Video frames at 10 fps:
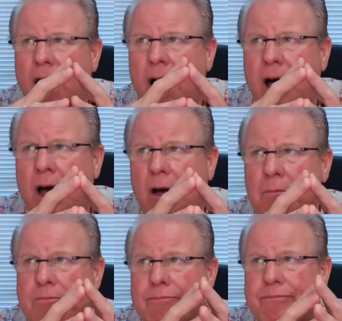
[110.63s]

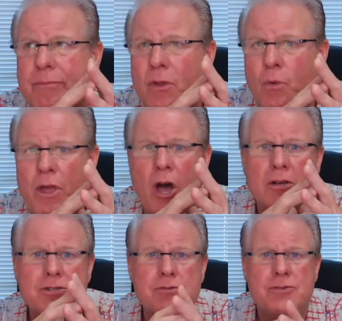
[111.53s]
Um, We
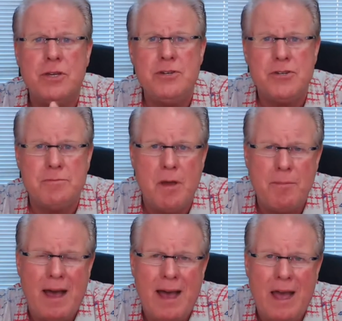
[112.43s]
also teach them
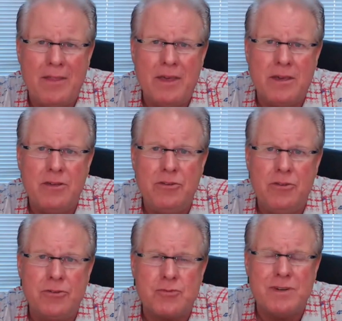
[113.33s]
about how they can
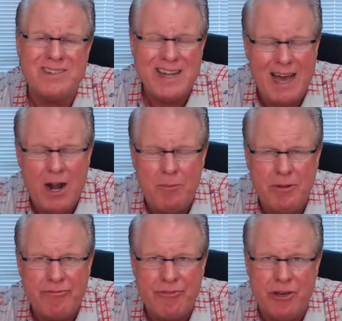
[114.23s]
use
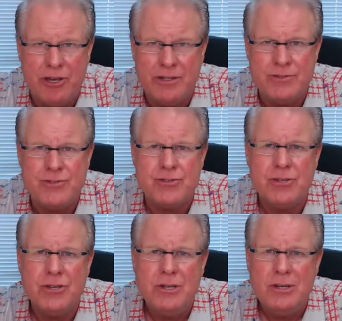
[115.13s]
retirement
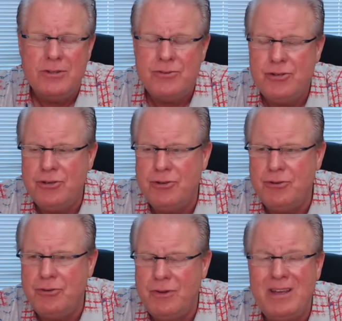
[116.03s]
funds
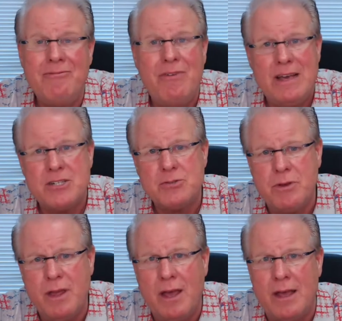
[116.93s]
to invest
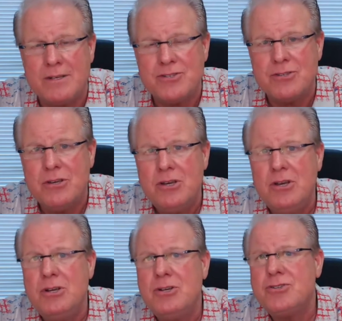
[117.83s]
with us.
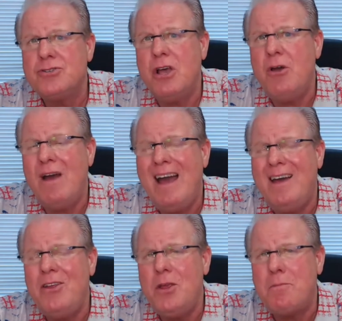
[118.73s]
So
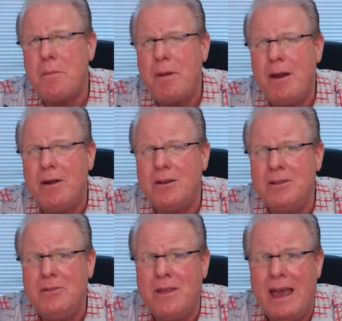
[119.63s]
how do you prepare to
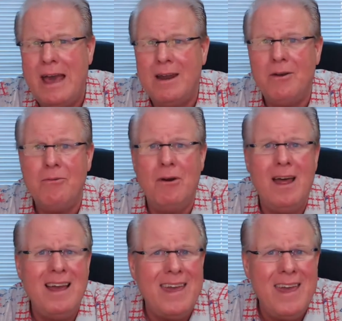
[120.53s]
do that? Well,
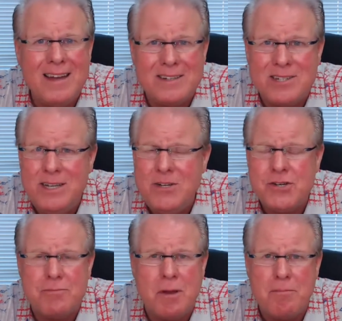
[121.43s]
I can't teach them